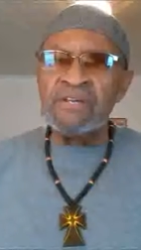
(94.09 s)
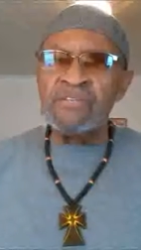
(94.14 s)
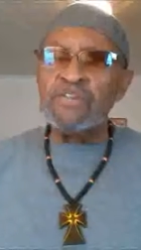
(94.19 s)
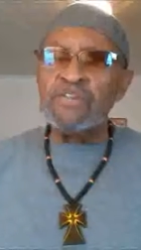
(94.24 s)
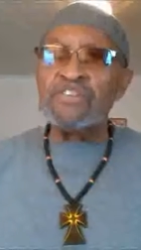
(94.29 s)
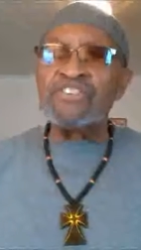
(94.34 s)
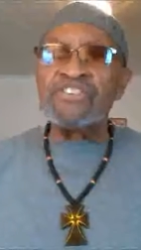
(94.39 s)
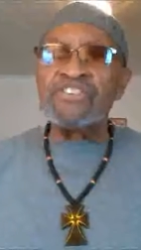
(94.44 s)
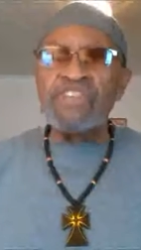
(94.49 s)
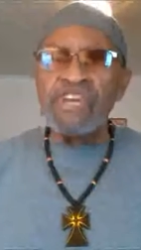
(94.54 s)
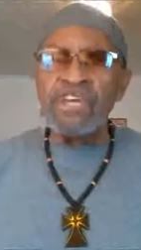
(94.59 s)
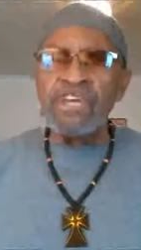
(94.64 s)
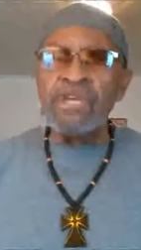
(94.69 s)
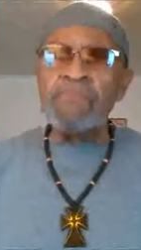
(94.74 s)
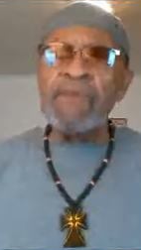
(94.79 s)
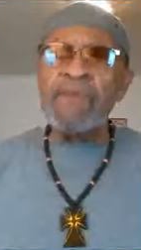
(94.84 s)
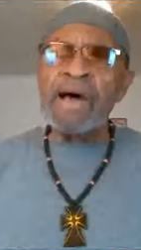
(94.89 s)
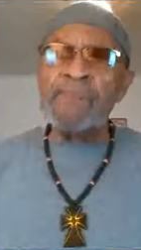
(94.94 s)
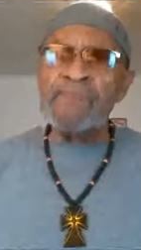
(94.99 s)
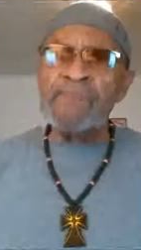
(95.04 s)
You see,
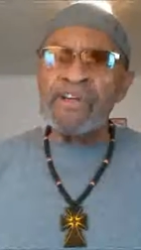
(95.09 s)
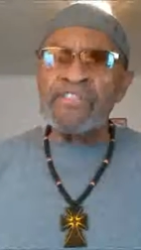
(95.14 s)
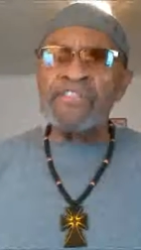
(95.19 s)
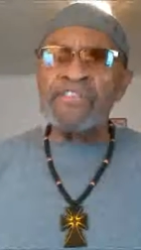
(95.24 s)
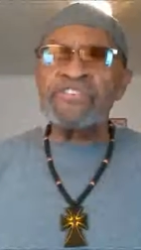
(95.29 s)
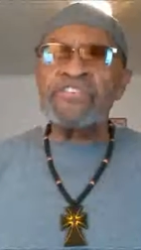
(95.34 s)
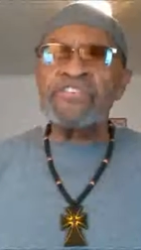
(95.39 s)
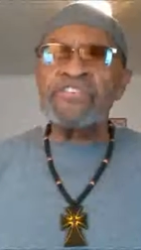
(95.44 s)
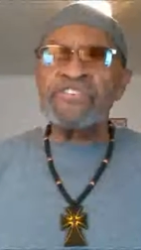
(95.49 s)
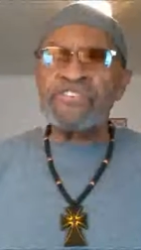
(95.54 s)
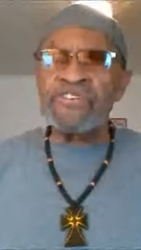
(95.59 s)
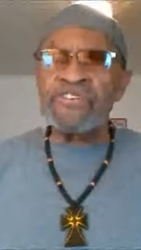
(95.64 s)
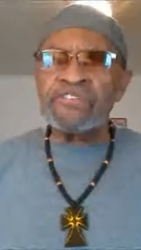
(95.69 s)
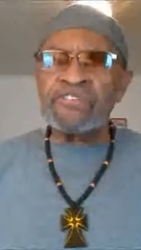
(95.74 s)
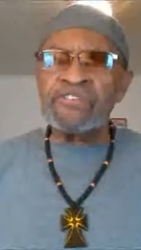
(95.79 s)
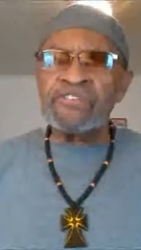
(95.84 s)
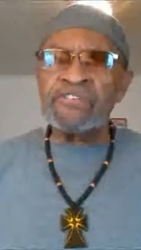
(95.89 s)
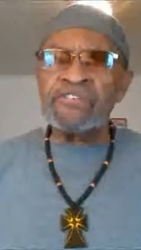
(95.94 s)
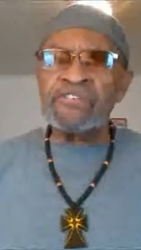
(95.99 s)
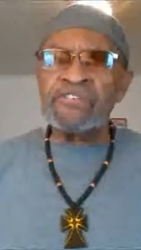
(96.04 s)
my brothers and
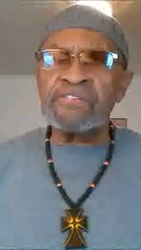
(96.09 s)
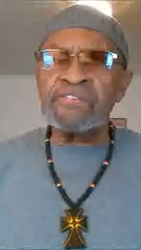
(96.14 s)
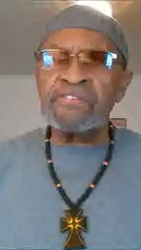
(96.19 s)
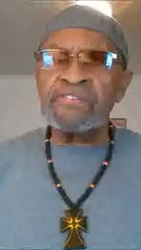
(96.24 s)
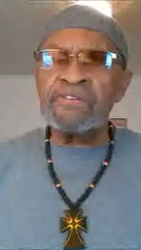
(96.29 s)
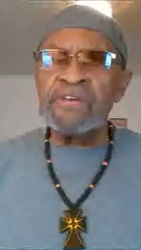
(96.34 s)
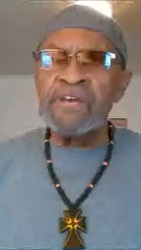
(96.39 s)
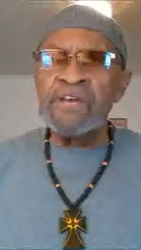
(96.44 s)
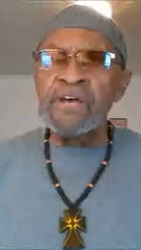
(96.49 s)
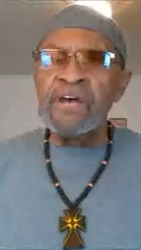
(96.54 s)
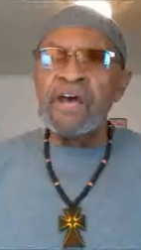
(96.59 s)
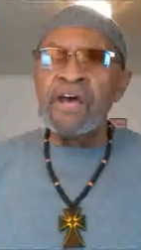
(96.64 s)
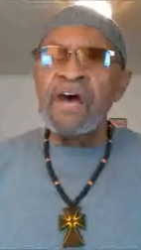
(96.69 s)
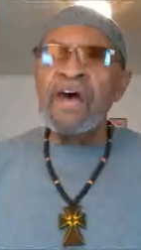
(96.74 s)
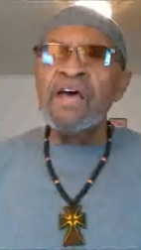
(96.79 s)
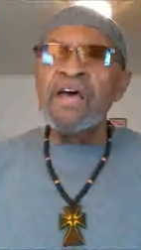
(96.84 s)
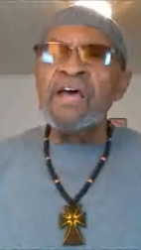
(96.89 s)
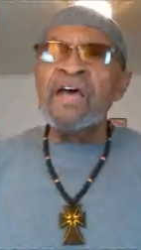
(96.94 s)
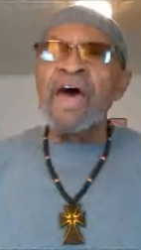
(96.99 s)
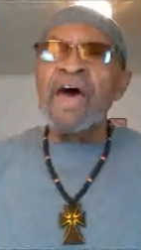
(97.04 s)
sisters,
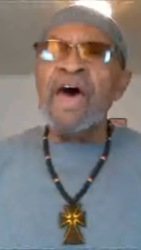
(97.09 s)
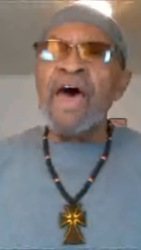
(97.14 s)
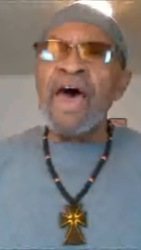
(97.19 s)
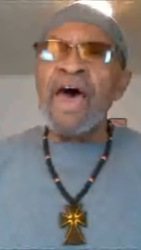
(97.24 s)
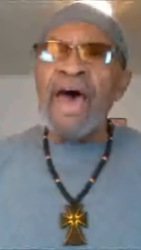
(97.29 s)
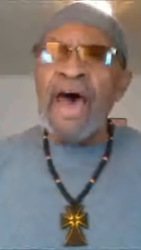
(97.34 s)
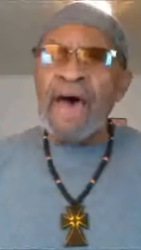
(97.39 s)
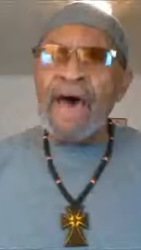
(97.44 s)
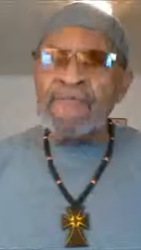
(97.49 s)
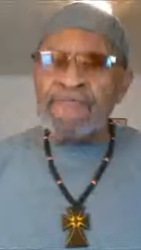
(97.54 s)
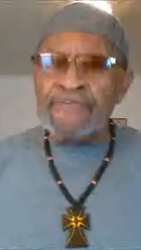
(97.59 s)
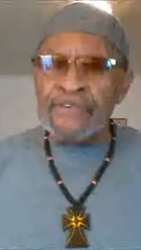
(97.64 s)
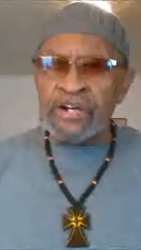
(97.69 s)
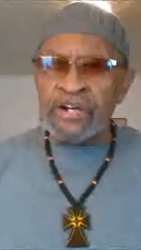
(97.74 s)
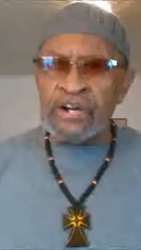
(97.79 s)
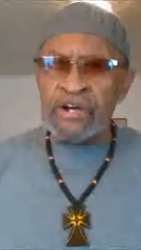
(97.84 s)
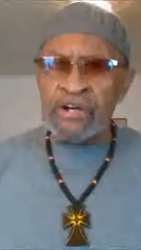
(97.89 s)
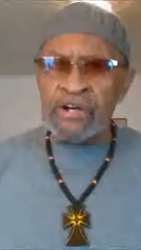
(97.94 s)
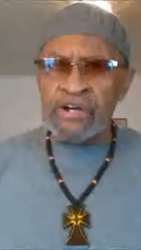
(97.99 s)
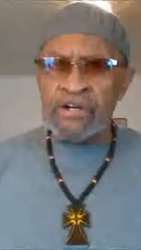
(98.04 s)

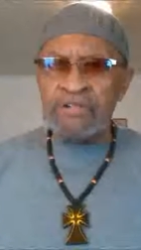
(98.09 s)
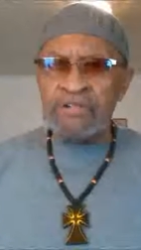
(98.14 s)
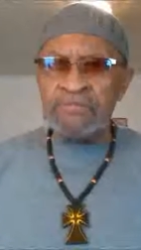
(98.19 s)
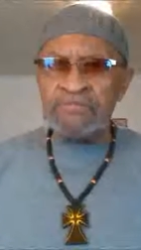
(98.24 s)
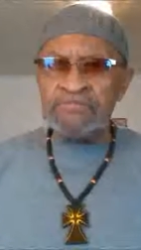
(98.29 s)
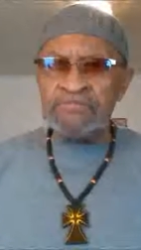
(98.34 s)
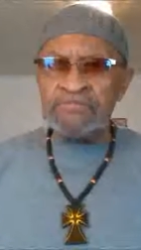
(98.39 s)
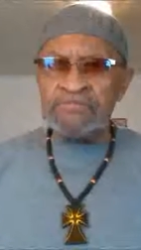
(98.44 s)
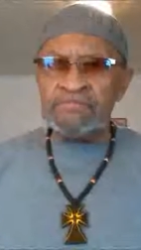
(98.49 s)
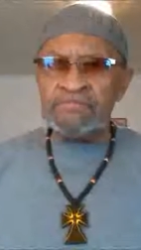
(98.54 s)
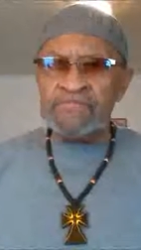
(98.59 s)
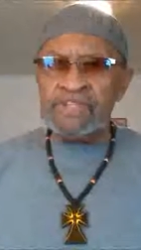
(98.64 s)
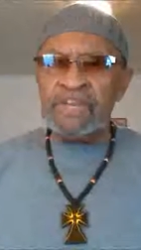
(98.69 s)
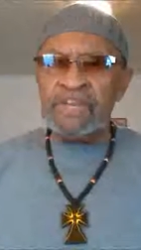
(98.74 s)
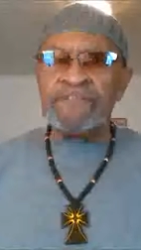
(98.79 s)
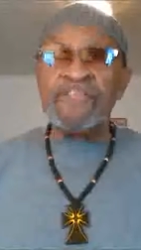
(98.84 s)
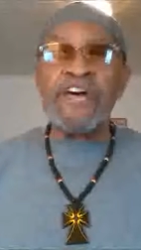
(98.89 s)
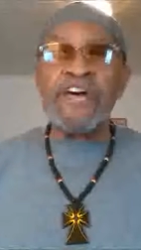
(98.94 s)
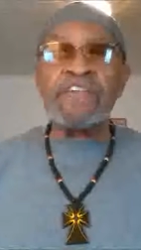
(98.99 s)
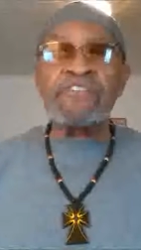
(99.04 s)
Africa,
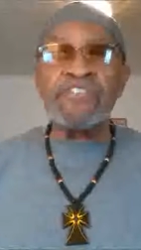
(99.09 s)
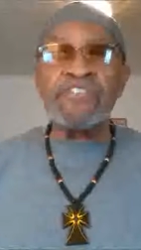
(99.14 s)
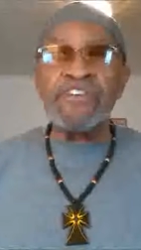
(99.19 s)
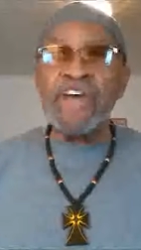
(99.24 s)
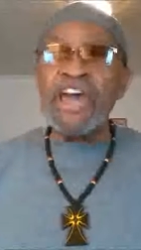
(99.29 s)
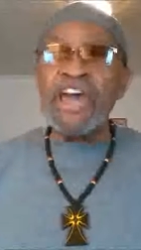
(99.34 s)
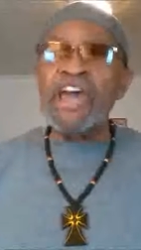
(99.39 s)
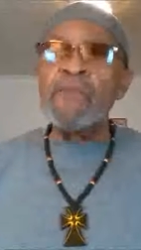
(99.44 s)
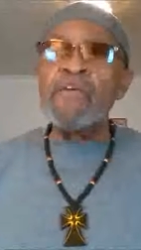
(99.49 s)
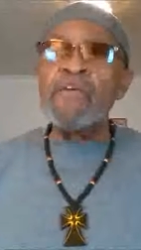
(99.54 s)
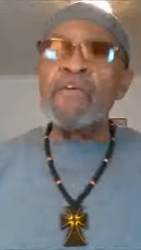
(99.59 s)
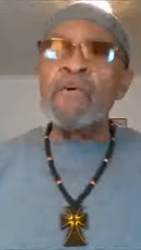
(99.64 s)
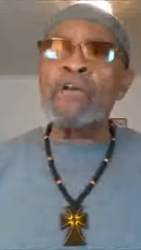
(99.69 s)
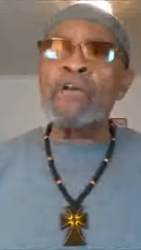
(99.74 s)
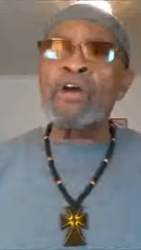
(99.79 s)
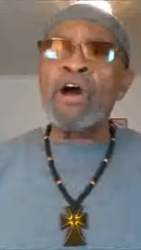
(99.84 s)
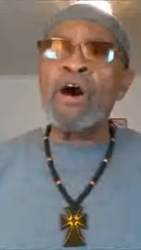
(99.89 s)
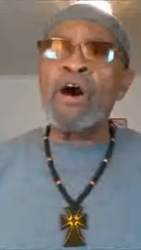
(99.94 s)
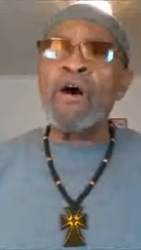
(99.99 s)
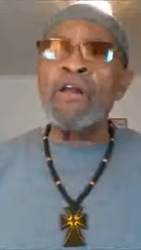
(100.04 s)
if that's the name we
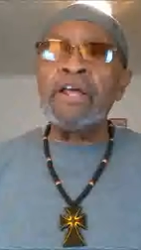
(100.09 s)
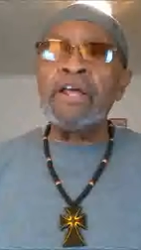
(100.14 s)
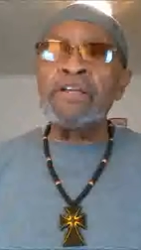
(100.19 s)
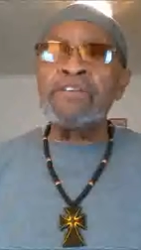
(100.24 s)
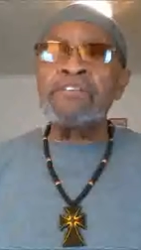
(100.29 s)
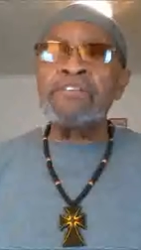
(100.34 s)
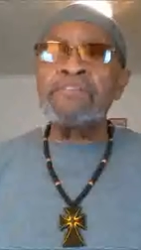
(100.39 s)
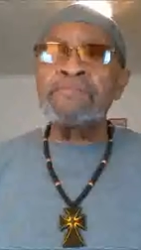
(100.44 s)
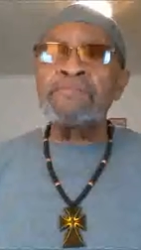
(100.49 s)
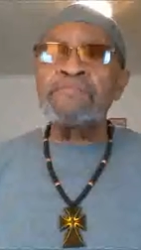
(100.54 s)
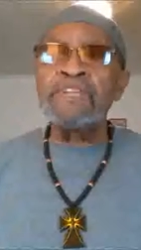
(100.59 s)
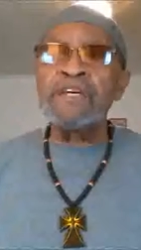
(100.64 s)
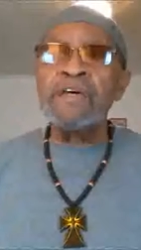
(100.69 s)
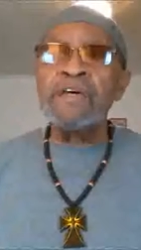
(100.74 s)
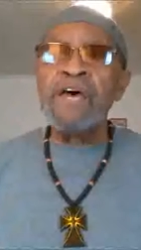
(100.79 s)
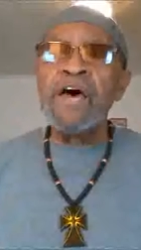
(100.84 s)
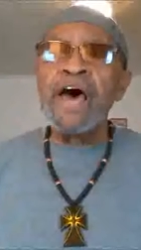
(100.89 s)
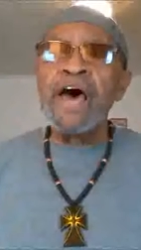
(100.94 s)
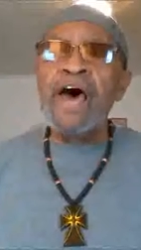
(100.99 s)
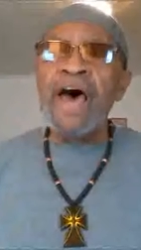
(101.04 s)
want to call it,
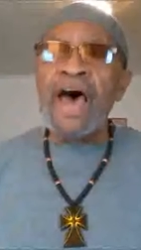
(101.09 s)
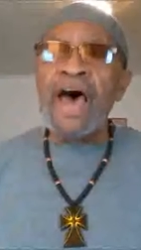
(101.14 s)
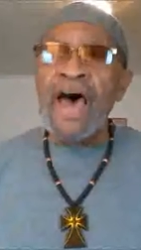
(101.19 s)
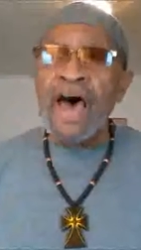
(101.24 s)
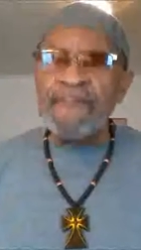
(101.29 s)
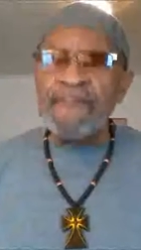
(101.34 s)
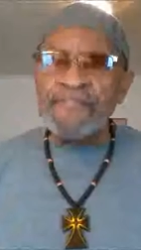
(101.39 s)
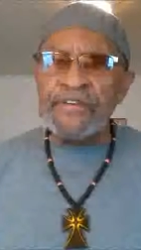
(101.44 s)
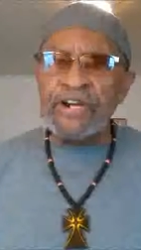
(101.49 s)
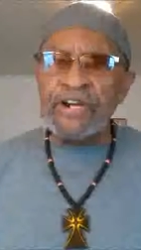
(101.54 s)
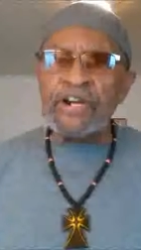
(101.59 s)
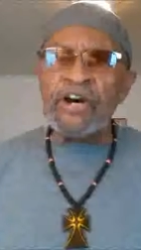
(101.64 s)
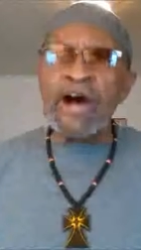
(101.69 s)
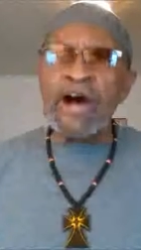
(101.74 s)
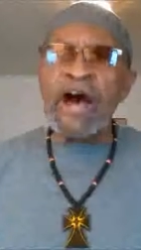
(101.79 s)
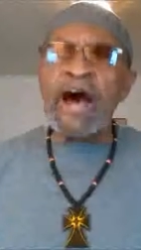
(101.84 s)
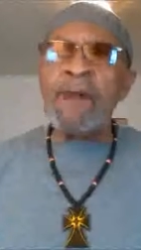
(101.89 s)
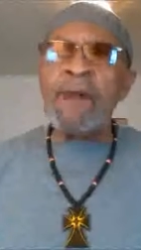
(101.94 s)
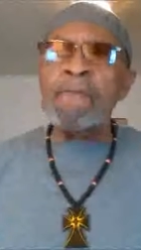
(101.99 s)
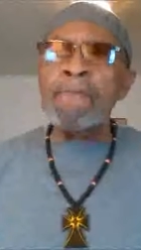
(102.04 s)

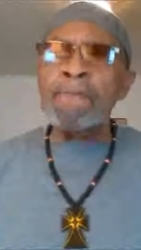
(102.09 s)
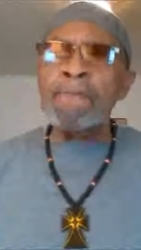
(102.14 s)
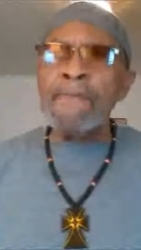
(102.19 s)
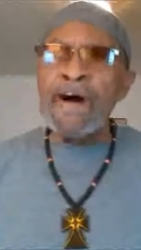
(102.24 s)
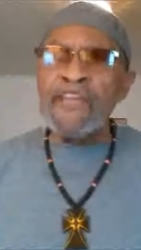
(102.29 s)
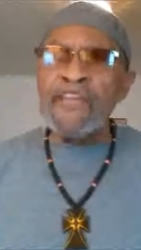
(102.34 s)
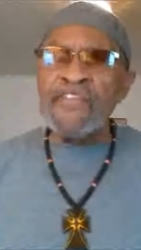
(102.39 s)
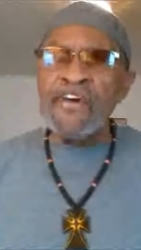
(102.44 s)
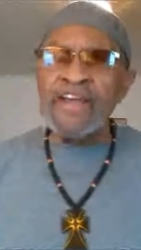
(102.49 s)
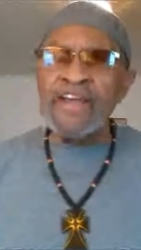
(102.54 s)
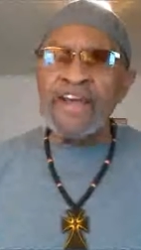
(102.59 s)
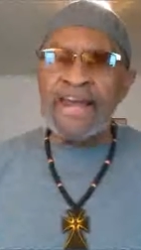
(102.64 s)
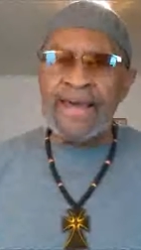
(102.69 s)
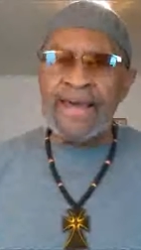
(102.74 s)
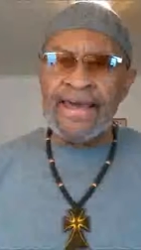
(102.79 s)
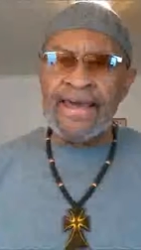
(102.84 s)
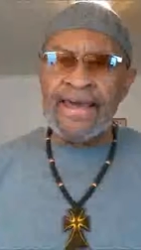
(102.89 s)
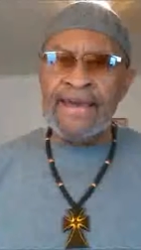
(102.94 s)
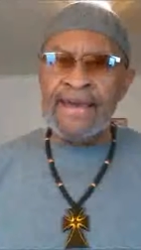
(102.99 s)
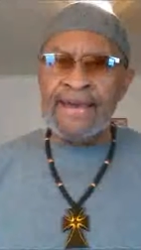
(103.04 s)
Africa, our
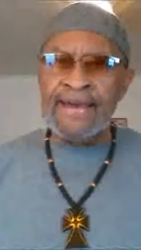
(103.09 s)
motherland,